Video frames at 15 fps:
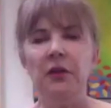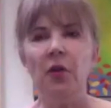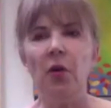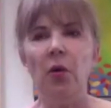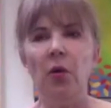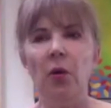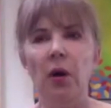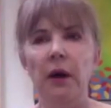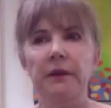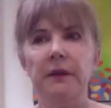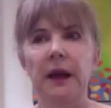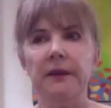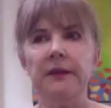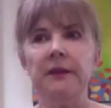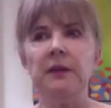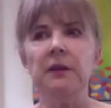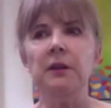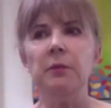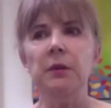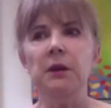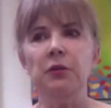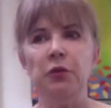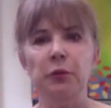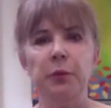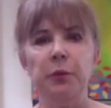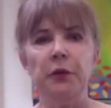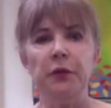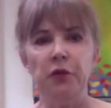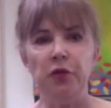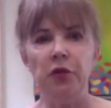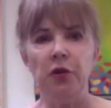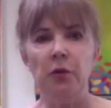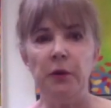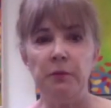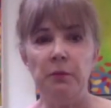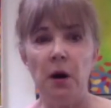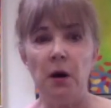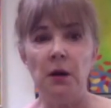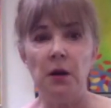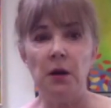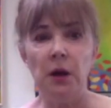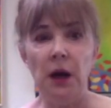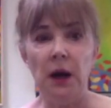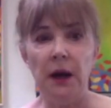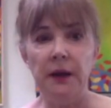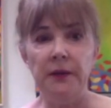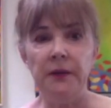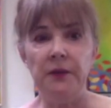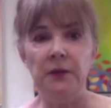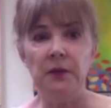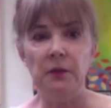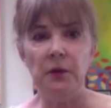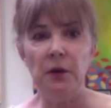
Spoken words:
So that's going to be a two-person show with Margot Geist. You know